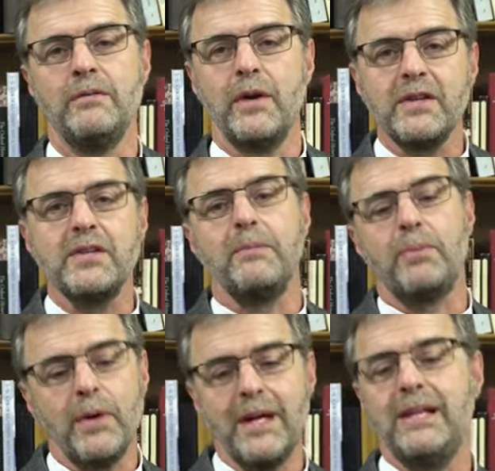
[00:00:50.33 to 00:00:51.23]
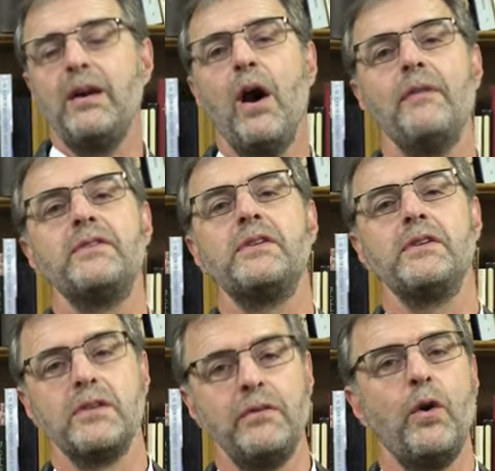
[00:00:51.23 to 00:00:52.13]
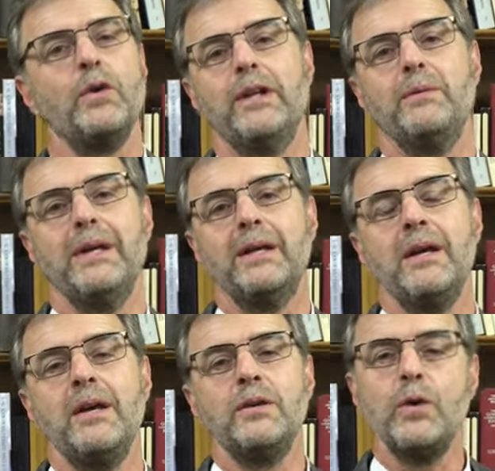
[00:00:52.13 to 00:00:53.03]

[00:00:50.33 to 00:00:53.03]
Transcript: for us to pray the offices of Holy Week,